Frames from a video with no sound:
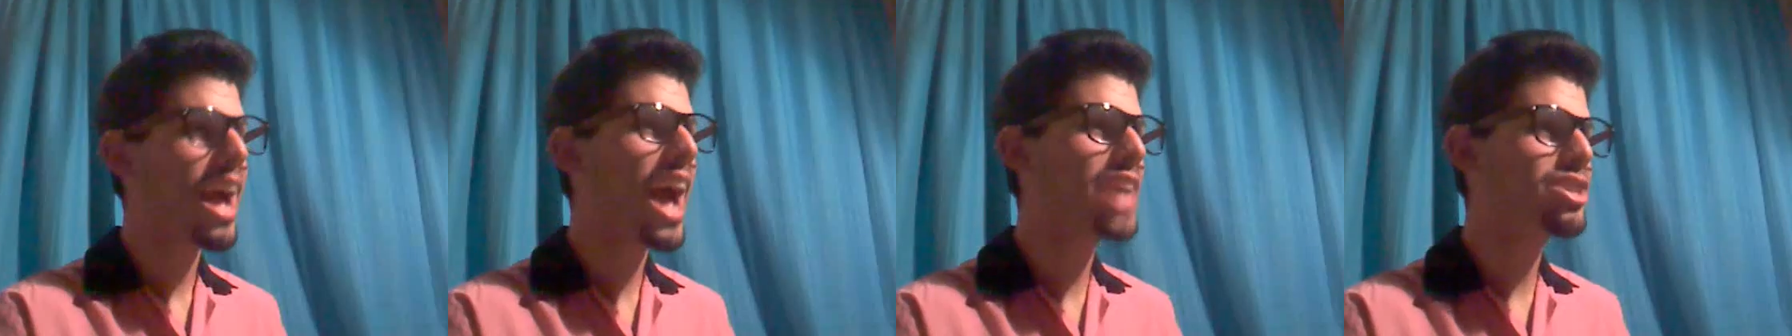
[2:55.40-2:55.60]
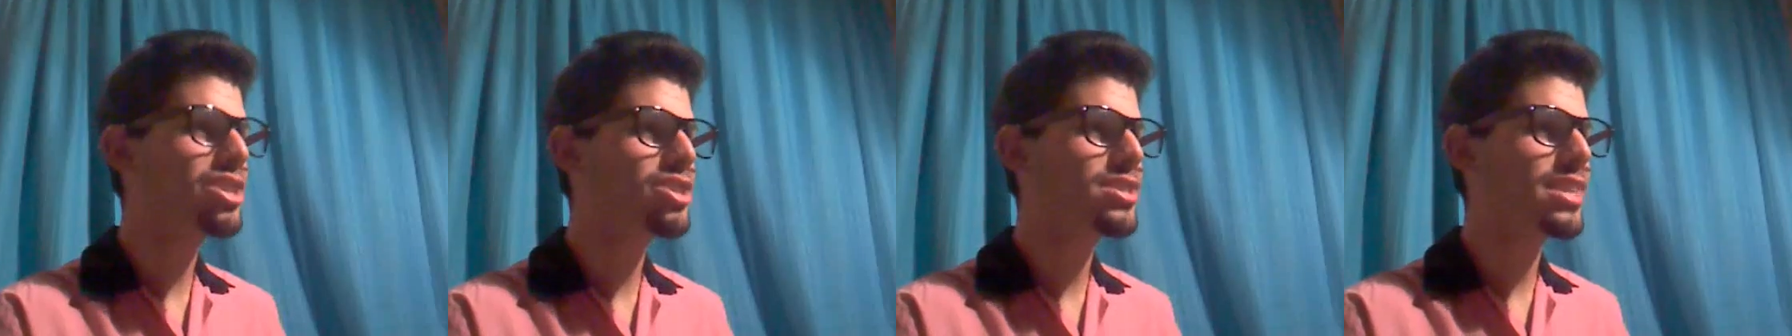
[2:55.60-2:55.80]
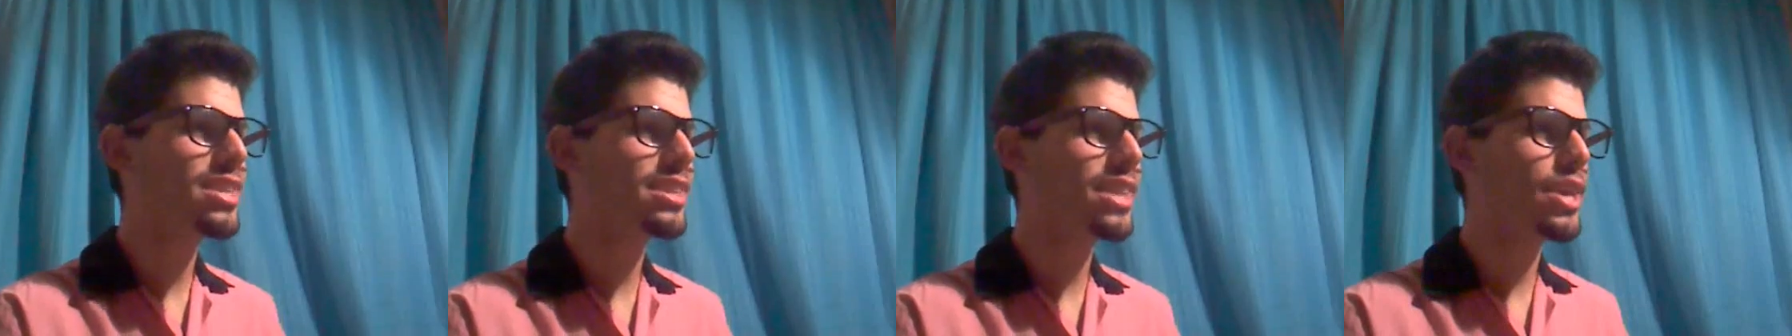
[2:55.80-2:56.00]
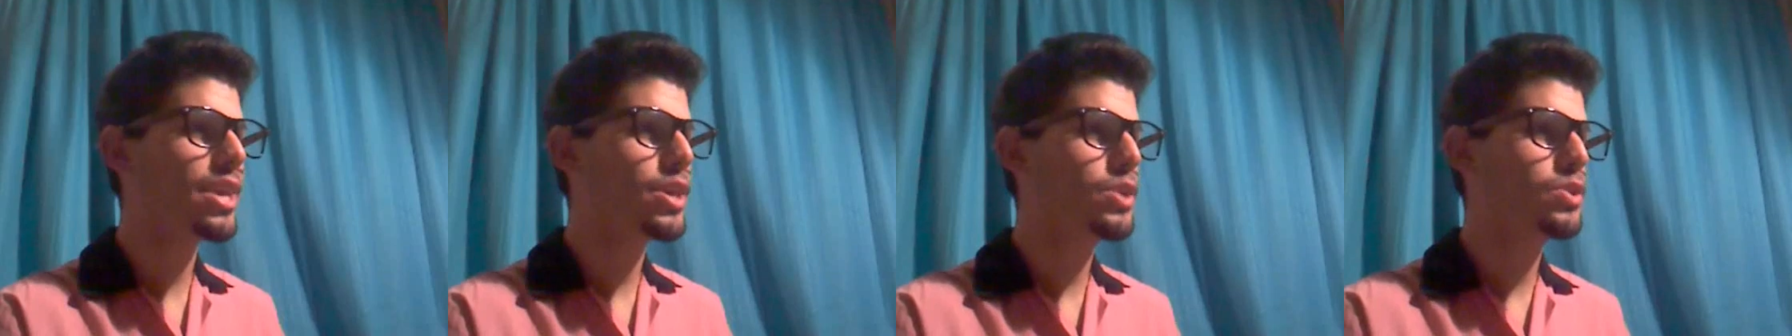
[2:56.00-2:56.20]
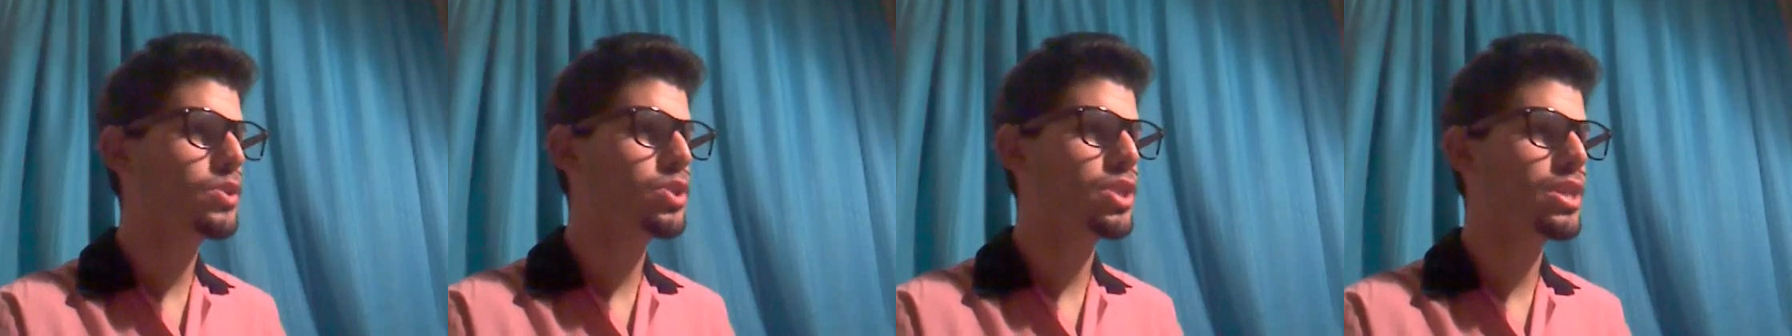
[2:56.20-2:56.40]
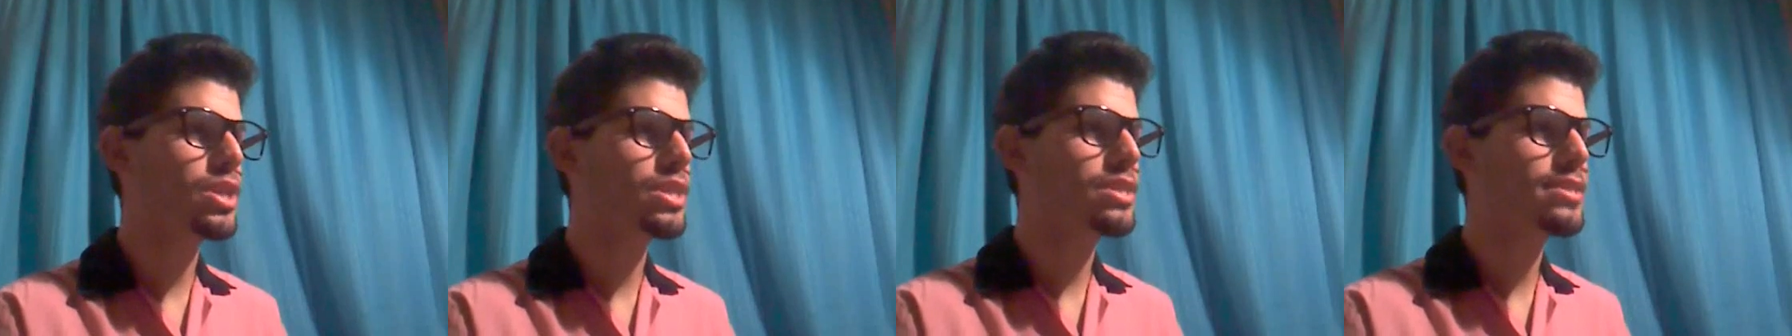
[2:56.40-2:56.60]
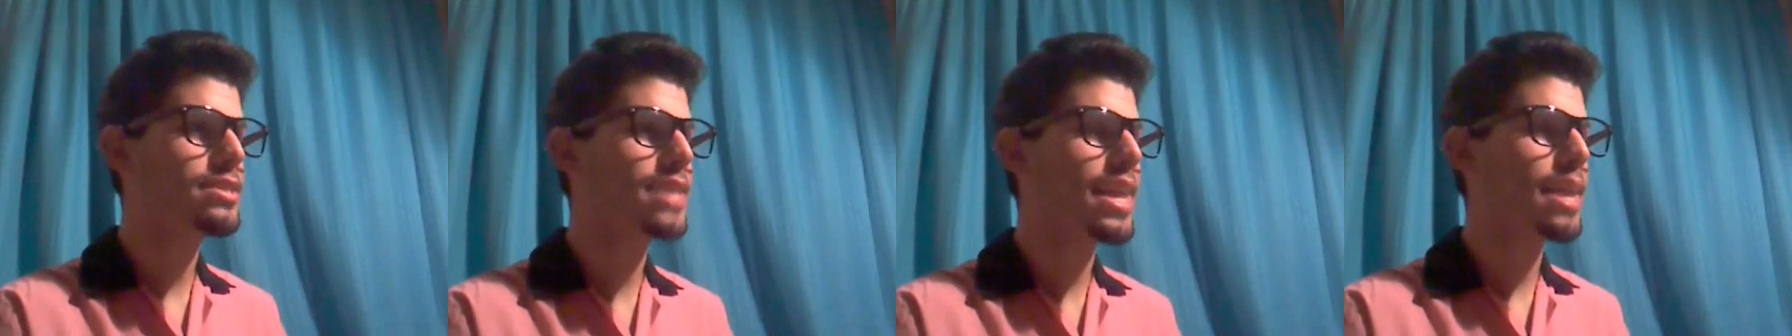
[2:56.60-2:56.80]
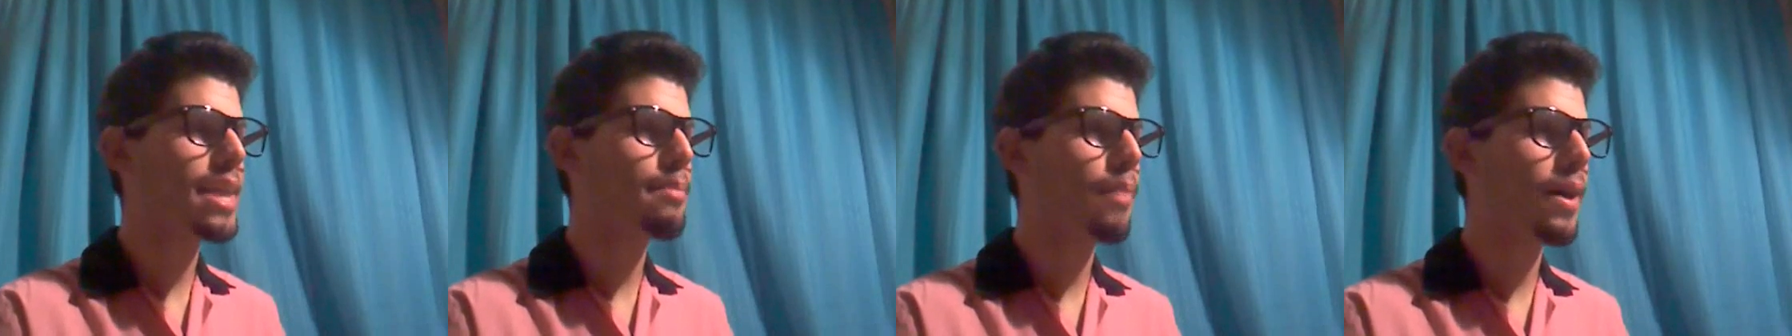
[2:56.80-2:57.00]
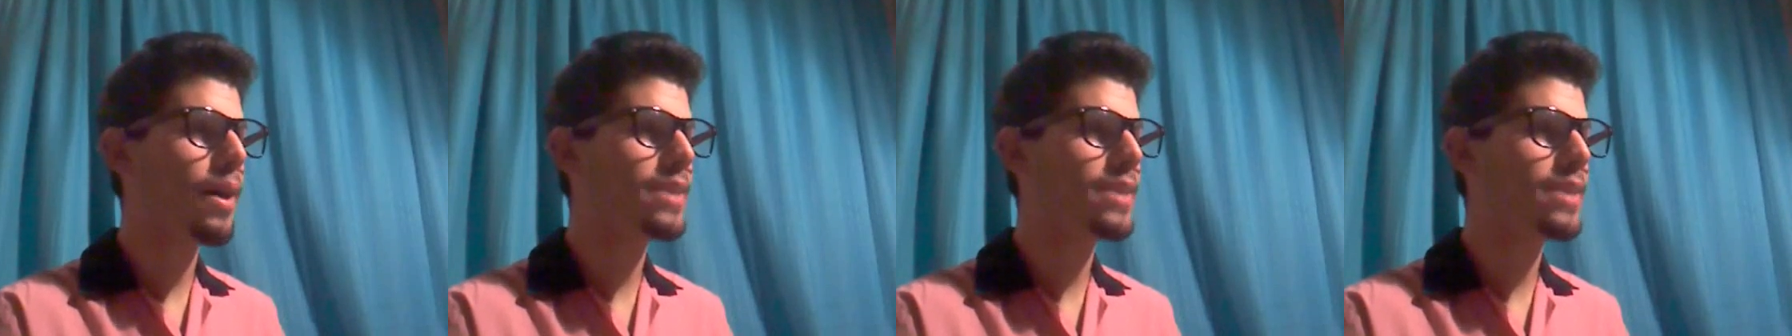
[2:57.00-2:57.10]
I just think that you should set a